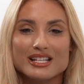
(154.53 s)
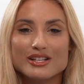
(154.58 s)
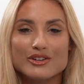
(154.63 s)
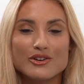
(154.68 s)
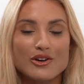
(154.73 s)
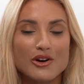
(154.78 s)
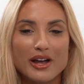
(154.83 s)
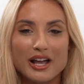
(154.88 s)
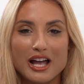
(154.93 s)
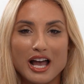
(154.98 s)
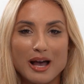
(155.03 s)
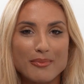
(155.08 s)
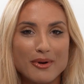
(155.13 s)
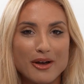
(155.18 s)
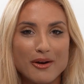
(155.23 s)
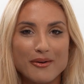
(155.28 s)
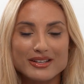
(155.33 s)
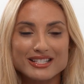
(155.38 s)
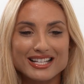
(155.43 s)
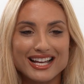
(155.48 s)
growing up, I
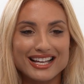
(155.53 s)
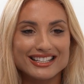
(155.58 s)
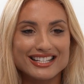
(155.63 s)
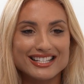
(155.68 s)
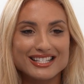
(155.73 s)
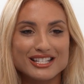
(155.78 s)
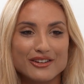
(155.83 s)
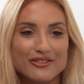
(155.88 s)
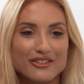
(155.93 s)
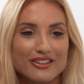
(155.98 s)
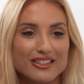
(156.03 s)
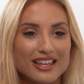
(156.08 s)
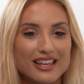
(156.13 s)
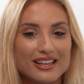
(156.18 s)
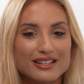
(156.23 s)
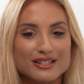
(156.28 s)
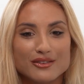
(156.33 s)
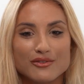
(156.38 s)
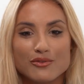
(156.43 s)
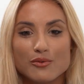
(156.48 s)
always had these different
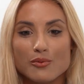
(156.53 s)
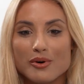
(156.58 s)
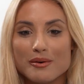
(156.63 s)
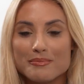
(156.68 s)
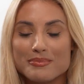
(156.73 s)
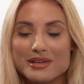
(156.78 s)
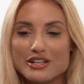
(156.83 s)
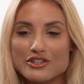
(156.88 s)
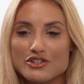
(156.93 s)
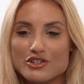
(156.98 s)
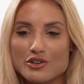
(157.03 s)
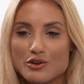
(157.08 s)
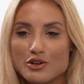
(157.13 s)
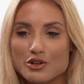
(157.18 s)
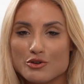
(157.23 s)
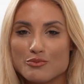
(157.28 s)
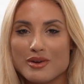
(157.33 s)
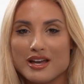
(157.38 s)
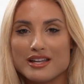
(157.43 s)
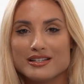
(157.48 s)
things of what being
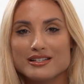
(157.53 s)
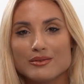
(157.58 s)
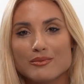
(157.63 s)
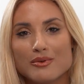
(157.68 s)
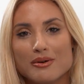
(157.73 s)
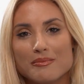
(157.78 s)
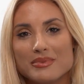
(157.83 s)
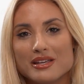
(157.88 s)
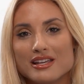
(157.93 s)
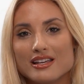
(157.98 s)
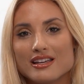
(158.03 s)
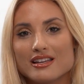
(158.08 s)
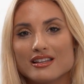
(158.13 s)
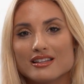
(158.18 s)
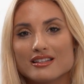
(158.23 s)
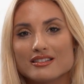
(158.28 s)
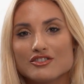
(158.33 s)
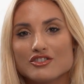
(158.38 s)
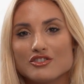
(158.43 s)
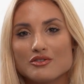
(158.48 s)
Jewish meant and what
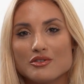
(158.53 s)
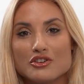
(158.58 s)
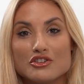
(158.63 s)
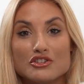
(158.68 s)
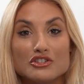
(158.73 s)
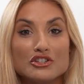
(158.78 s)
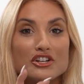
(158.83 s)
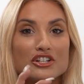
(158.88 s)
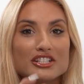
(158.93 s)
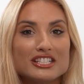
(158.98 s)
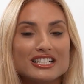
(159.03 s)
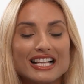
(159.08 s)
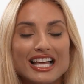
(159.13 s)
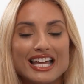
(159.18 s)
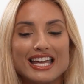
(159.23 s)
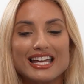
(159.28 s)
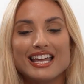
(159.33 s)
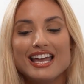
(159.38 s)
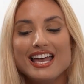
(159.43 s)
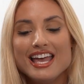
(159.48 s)
being Jewish looked
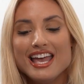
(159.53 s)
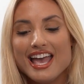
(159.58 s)
like.